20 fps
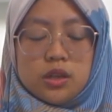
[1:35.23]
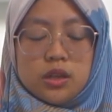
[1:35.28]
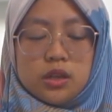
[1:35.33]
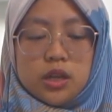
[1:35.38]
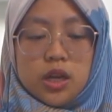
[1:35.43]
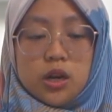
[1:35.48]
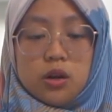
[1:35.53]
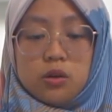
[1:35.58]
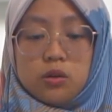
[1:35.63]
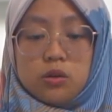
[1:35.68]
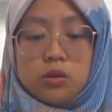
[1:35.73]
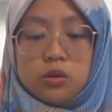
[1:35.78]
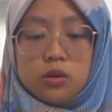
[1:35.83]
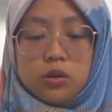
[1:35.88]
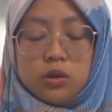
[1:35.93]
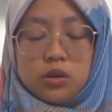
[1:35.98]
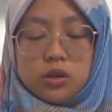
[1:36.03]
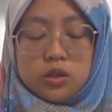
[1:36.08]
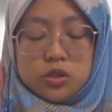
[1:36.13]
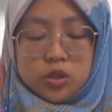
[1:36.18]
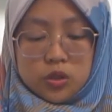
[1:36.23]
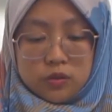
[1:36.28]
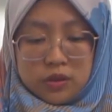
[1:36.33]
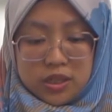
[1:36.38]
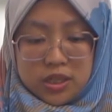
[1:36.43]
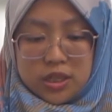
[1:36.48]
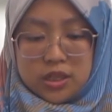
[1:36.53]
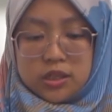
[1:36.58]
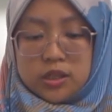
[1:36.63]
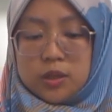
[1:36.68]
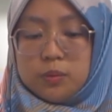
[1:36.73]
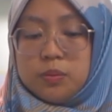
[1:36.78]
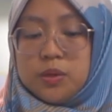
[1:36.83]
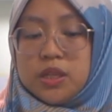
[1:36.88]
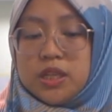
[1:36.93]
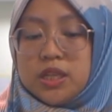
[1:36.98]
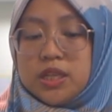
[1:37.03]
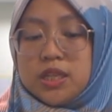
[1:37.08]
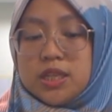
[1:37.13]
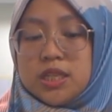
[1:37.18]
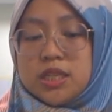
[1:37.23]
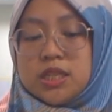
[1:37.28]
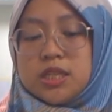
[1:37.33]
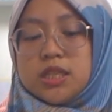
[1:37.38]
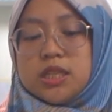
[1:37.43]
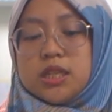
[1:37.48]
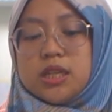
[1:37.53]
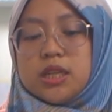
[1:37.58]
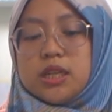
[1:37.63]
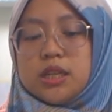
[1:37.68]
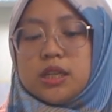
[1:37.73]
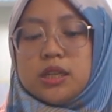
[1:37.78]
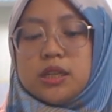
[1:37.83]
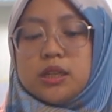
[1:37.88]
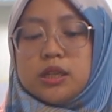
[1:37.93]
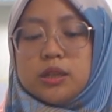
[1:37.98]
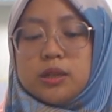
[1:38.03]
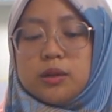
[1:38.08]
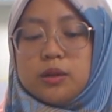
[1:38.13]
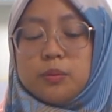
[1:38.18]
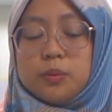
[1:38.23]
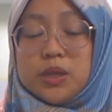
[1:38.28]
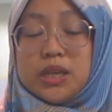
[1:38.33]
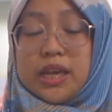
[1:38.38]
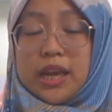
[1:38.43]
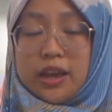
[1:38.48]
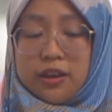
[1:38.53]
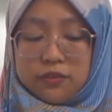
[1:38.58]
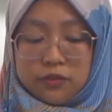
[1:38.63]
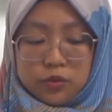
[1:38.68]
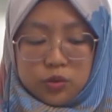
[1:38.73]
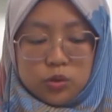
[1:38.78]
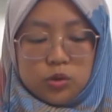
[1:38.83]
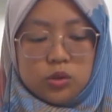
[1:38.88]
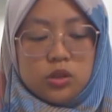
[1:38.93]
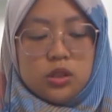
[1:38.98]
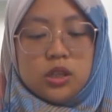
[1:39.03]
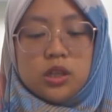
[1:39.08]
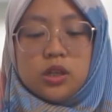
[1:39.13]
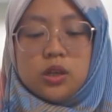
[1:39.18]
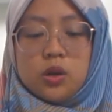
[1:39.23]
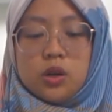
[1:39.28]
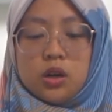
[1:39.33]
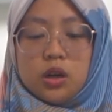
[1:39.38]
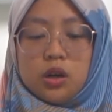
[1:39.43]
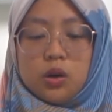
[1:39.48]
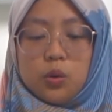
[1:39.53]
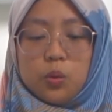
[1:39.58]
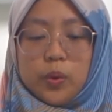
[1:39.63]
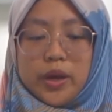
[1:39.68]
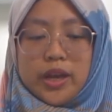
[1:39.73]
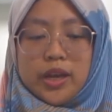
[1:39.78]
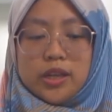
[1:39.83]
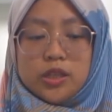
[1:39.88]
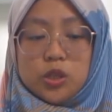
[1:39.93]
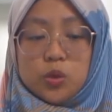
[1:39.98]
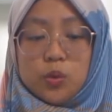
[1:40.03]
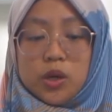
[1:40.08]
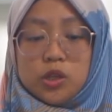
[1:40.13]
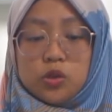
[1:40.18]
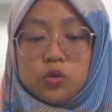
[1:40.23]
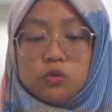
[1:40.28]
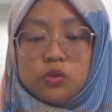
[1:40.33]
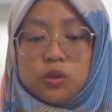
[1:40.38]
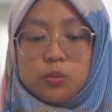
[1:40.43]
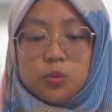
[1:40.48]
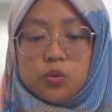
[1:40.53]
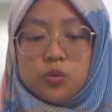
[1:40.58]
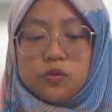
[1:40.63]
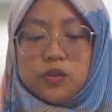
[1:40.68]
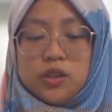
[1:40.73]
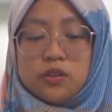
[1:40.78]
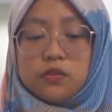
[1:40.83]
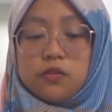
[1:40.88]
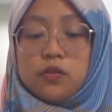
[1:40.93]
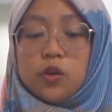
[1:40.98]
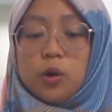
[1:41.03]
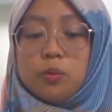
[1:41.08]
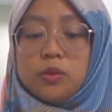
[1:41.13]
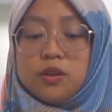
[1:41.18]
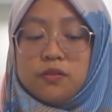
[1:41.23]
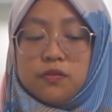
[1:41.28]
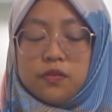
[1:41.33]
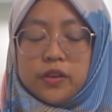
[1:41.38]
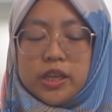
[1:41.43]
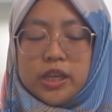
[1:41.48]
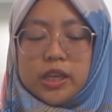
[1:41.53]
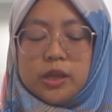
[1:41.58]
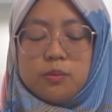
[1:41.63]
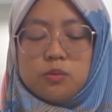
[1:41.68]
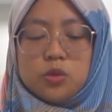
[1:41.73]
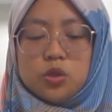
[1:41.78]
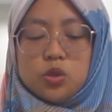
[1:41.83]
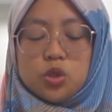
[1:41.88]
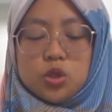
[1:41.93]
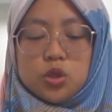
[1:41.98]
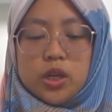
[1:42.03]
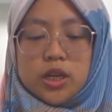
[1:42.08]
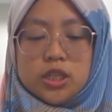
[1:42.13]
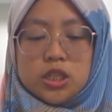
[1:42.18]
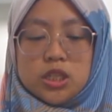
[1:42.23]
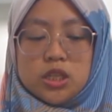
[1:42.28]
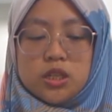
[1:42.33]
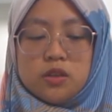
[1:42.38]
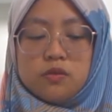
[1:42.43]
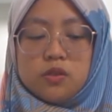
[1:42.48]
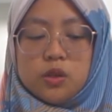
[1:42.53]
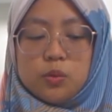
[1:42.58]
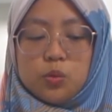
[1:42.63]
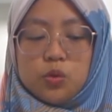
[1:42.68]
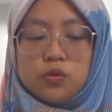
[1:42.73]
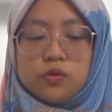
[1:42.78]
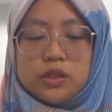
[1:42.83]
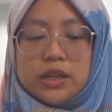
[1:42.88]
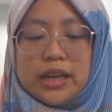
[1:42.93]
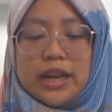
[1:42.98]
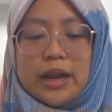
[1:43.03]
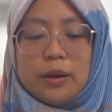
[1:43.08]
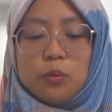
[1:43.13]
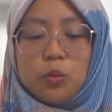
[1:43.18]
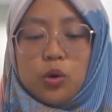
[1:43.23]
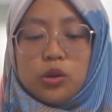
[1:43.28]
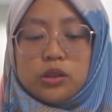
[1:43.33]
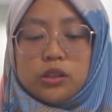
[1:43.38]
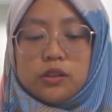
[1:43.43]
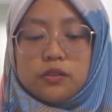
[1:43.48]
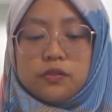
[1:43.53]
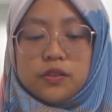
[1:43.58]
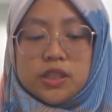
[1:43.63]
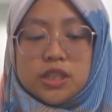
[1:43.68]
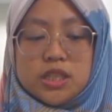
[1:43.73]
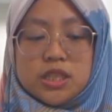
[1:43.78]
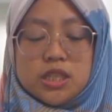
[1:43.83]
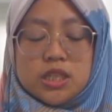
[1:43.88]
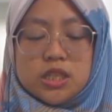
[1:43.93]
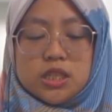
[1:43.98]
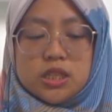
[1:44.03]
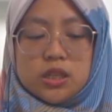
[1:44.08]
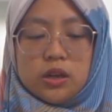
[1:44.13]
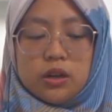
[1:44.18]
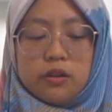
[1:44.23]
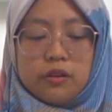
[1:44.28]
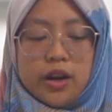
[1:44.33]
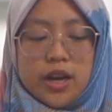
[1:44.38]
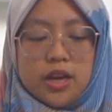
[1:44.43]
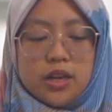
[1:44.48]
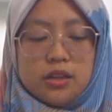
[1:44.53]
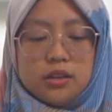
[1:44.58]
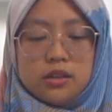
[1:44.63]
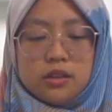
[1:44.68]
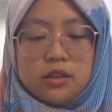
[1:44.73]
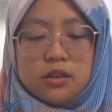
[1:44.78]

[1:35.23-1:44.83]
Now, during heating, please be careful. When you want to remove it from the flame, you should actually remove the lime water first. Alright?